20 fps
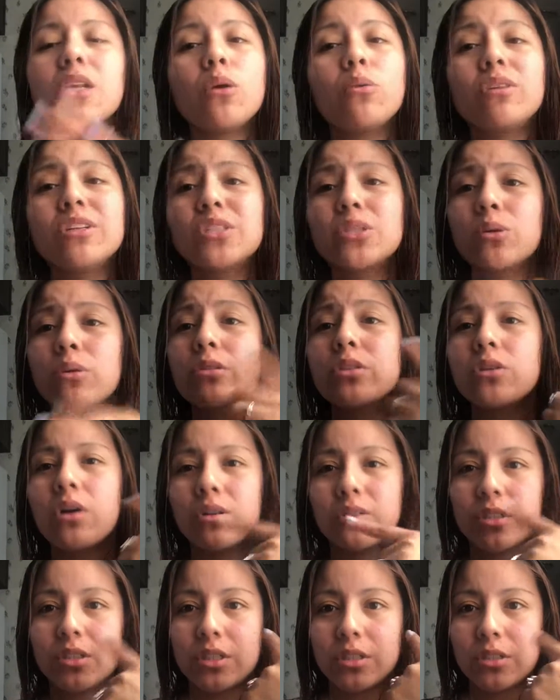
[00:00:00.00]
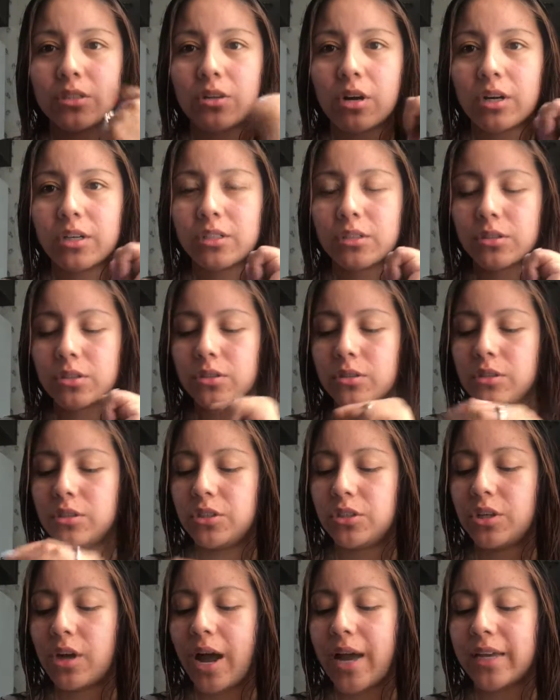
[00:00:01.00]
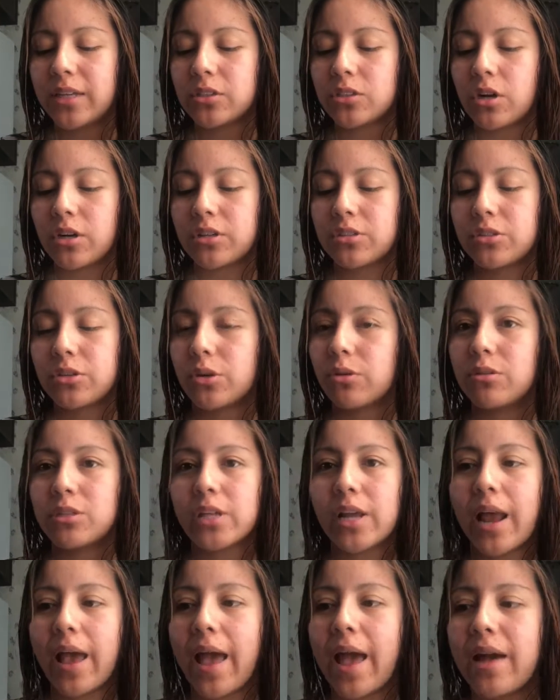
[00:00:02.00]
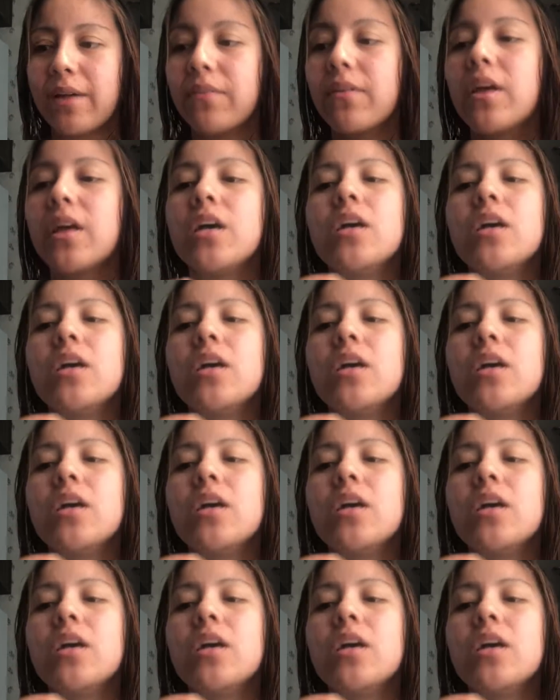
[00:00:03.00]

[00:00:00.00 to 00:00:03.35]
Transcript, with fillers: results on the dark under eye dark circles that i have